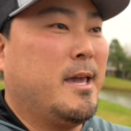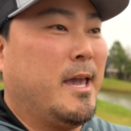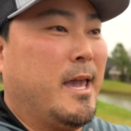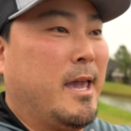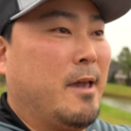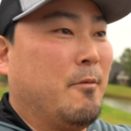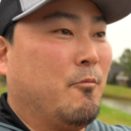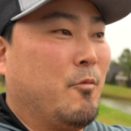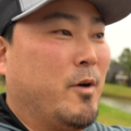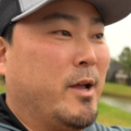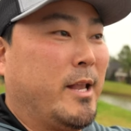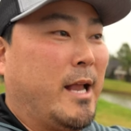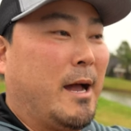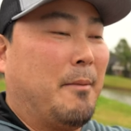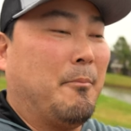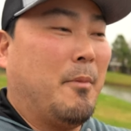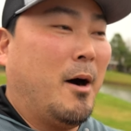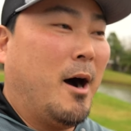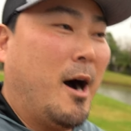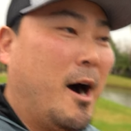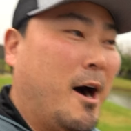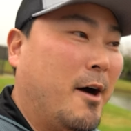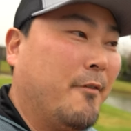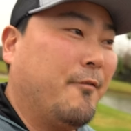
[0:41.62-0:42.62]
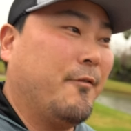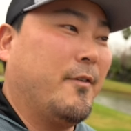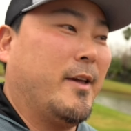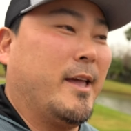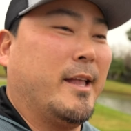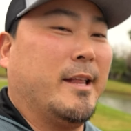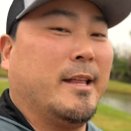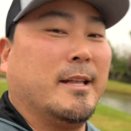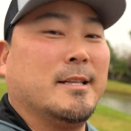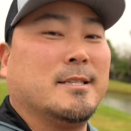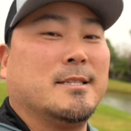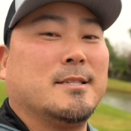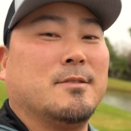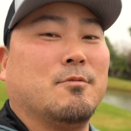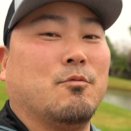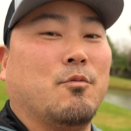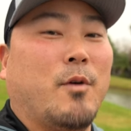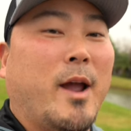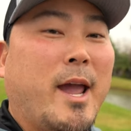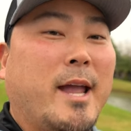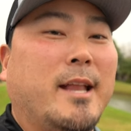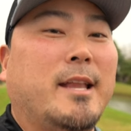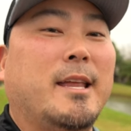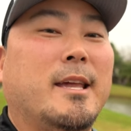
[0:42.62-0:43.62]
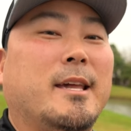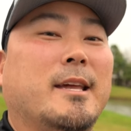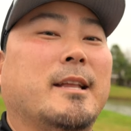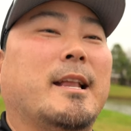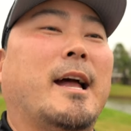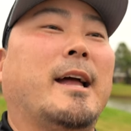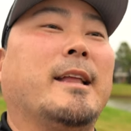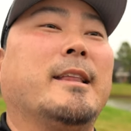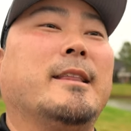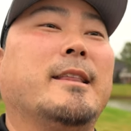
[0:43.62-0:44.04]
And when I'm off and it's raining and